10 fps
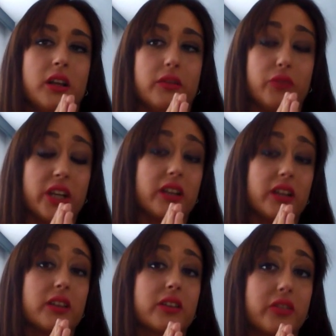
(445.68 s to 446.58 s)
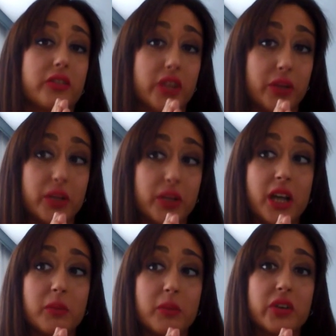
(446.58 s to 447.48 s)
with
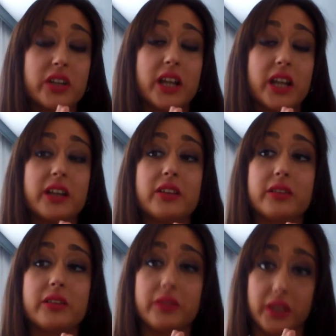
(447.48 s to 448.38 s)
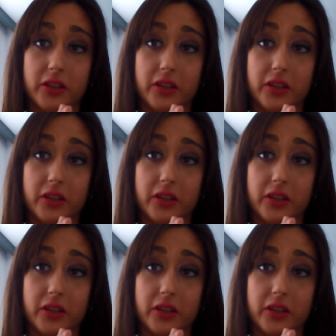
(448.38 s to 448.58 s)
numbers that end in 3.